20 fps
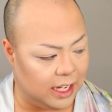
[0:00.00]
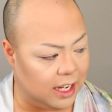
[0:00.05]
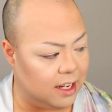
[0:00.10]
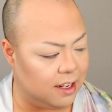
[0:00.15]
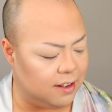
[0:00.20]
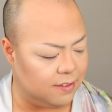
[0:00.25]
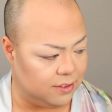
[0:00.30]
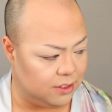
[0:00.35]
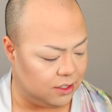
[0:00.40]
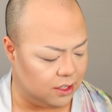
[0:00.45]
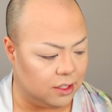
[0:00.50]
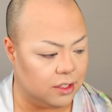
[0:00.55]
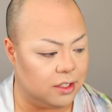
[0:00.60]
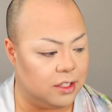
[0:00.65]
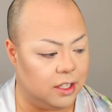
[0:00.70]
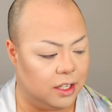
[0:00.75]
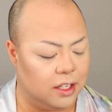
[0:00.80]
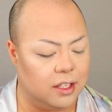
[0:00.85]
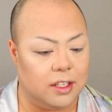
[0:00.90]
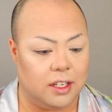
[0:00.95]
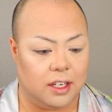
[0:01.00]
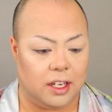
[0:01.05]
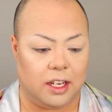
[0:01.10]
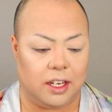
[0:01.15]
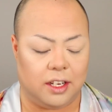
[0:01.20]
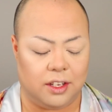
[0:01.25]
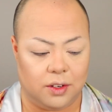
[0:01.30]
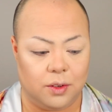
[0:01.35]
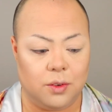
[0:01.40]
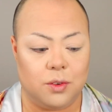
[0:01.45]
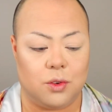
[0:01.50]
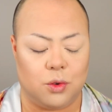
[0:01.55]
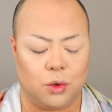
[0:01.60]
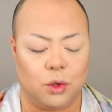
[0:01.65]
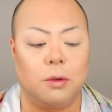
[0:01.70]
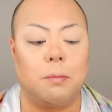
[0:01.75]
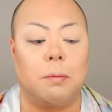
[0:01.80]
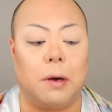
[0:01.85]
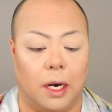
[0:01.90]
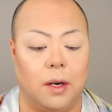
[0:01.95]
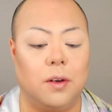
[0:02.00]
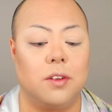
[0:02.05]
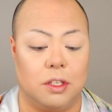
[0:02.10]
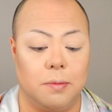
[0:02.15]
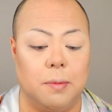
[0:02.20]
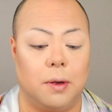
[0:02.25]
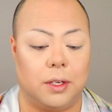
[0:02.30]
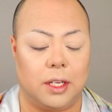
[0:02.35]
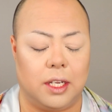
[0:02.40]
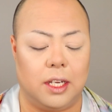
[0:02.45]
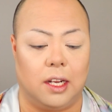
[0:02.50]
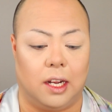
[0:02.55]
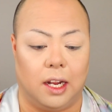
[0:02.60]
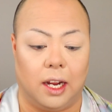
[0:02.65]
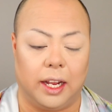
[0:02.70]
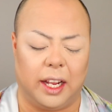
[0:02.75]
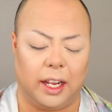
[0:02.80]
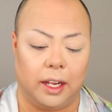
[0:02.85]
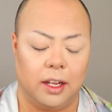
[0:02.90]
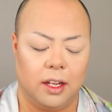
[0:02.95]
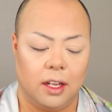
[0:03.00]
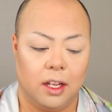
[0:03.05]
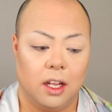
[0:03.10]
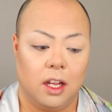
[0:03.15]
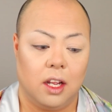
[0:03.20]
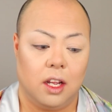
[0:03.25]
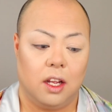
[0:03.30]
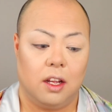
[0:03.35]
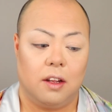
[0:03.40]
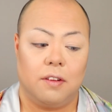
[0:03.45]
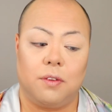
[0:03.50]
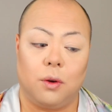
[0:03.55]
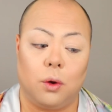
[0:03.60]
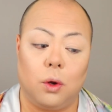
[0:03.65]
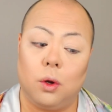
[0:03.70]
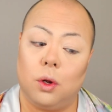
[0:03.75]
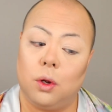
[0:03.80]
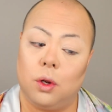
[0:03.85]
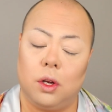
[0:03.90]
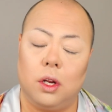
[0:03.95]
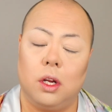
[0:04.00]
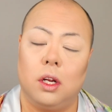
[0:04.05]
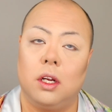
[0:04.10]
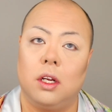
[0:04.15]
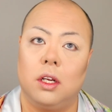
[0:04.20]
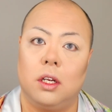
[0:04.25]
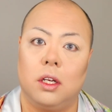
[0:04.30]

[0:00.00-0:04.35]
have not done a neutral brown smoky eye for...